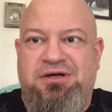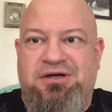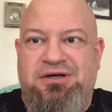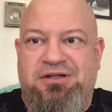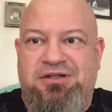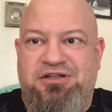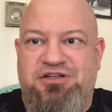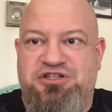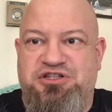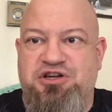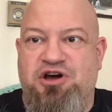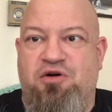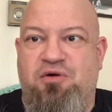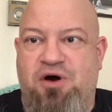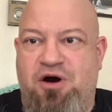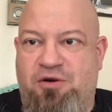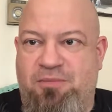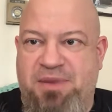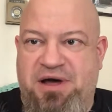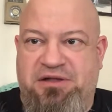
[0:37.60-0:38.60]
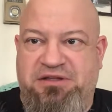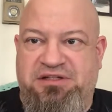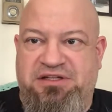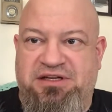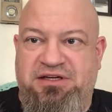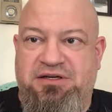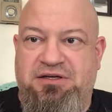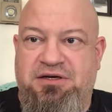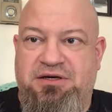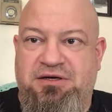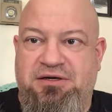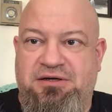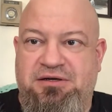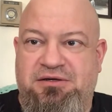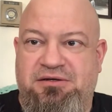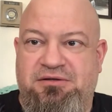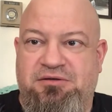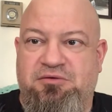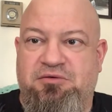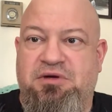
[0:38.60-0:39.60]
the snow all melted.
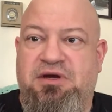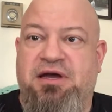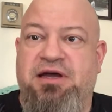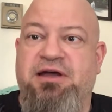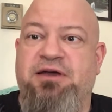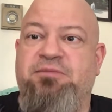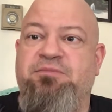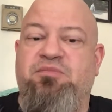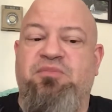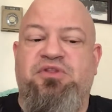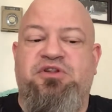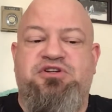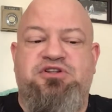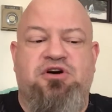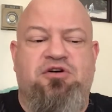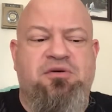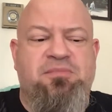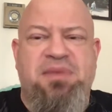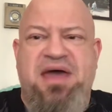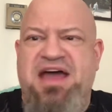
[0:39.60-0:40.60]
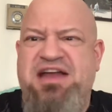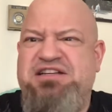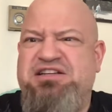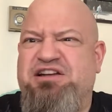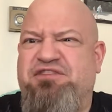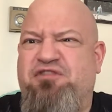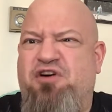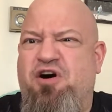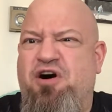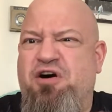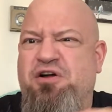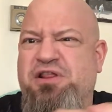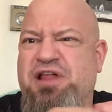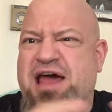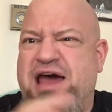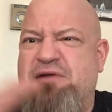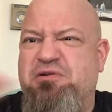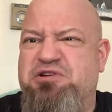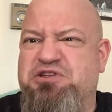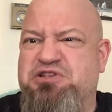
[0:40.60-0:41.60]
Okay? So imagine if all
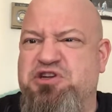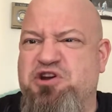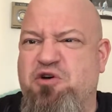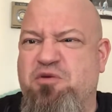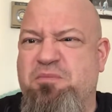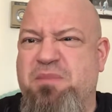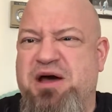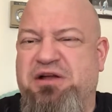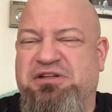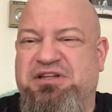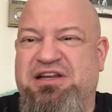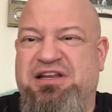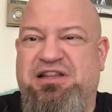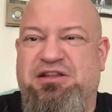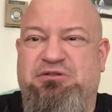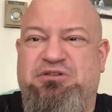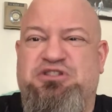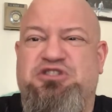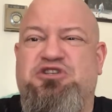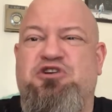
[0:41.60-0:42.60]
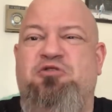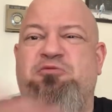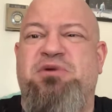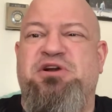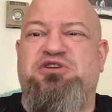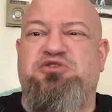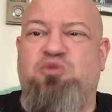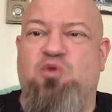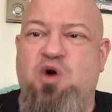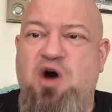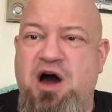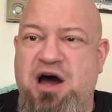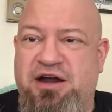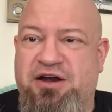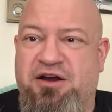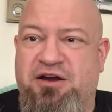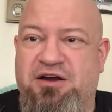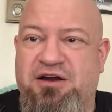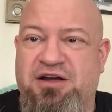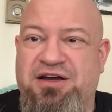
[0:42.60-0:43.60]
that snow melted and there was so much
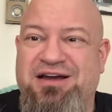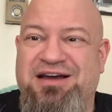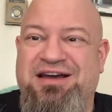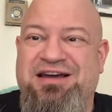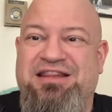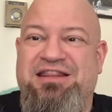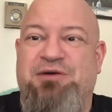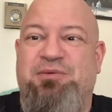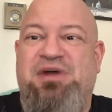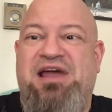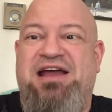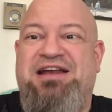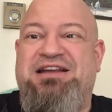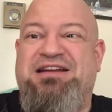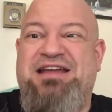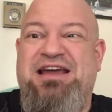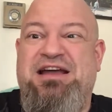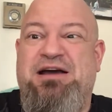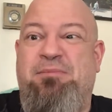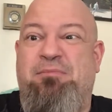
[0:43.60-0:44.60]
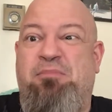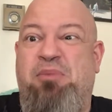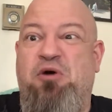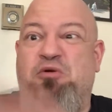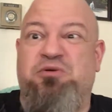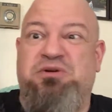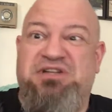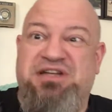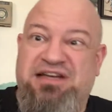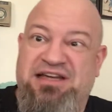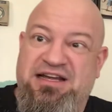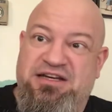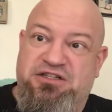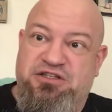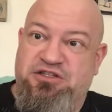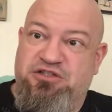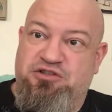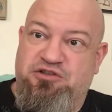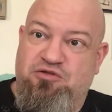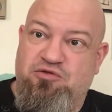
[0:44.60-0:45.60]
water that we had to take a boat to get
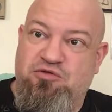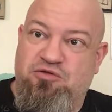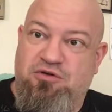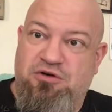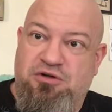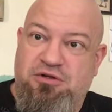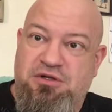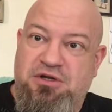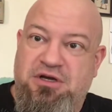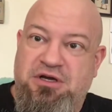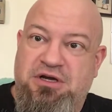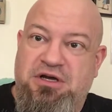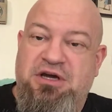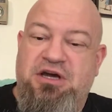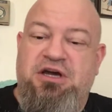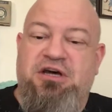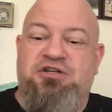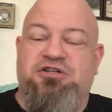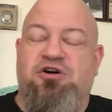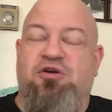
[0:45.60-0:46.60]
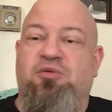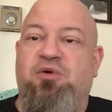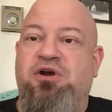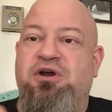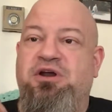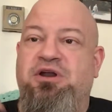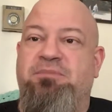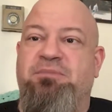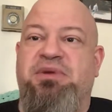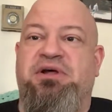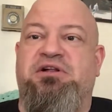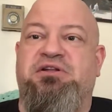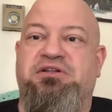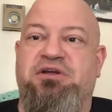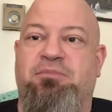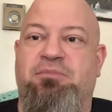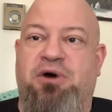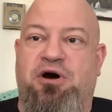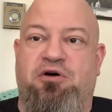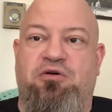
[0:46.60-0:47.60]
to school. So we're going to build a
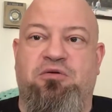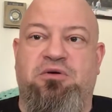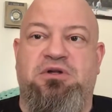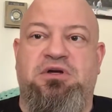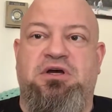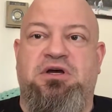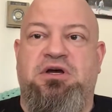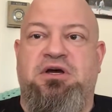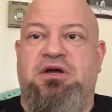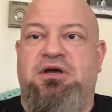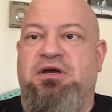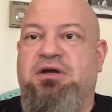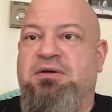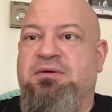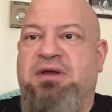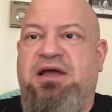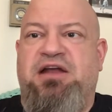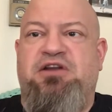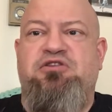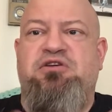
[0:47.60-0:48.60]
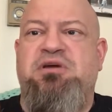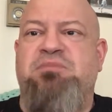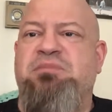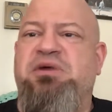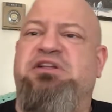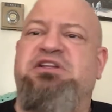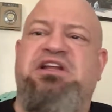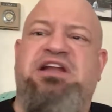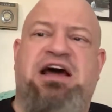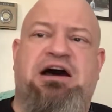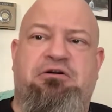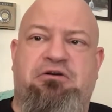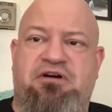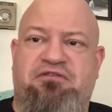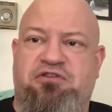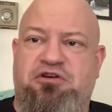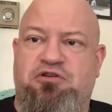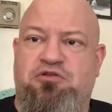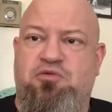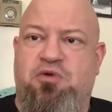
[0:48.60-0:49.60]
boat, and you can build it however
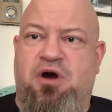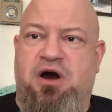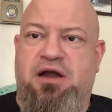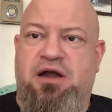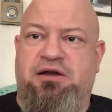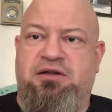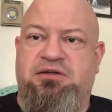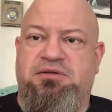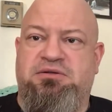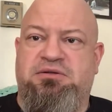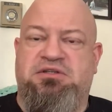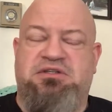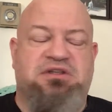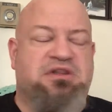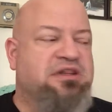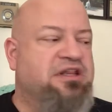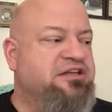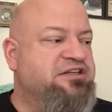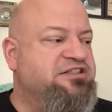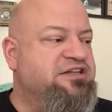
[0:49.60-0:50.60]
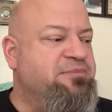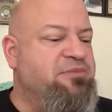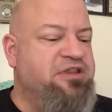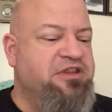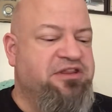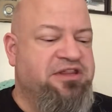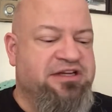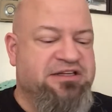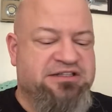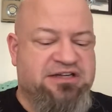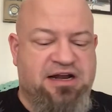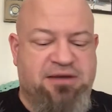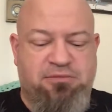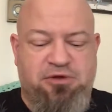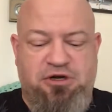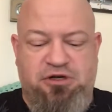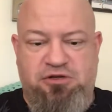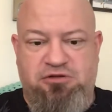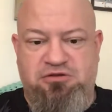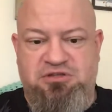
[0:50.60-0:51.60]
you want. But some of the things that I'm
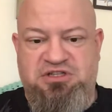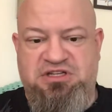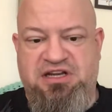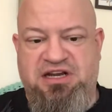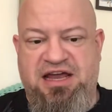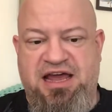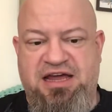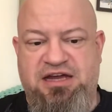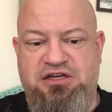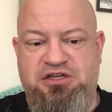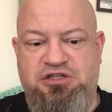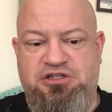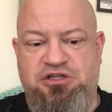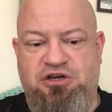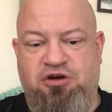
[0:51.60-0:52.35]
going to use today to show